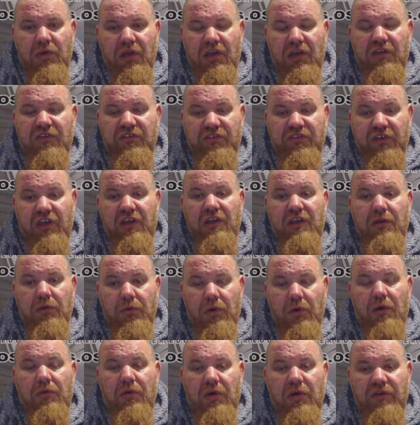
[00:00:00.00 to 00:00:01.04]
week and say
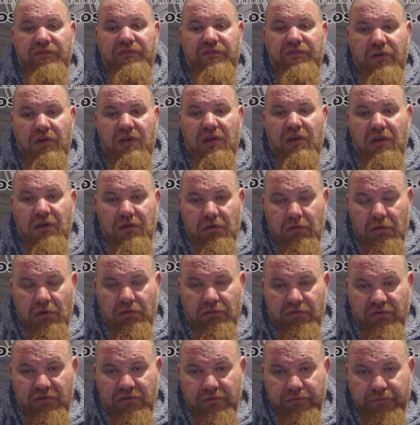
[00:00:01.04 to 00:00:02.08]
you are on a fucking
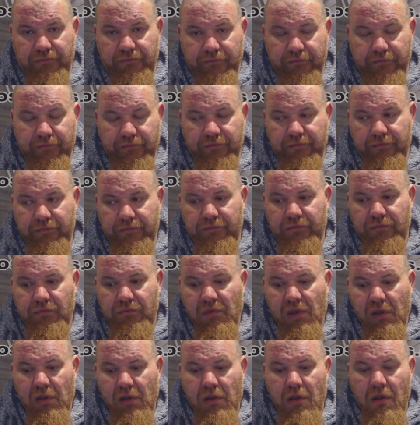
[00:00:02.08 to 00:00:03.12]
cruise.
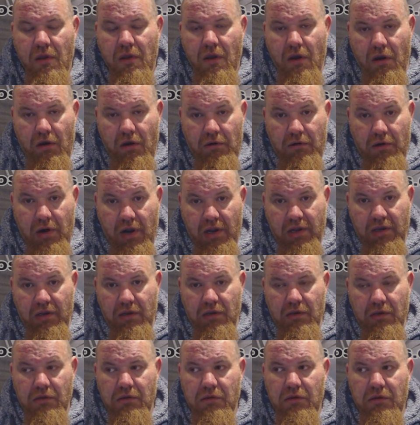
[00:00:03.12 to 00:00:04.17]
All right?
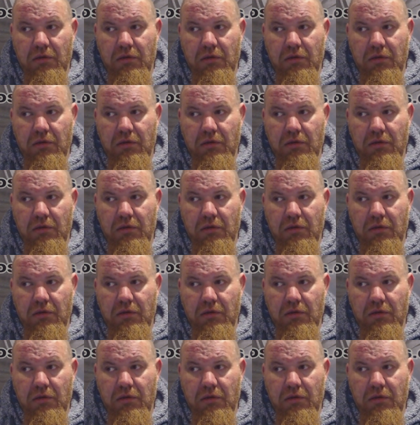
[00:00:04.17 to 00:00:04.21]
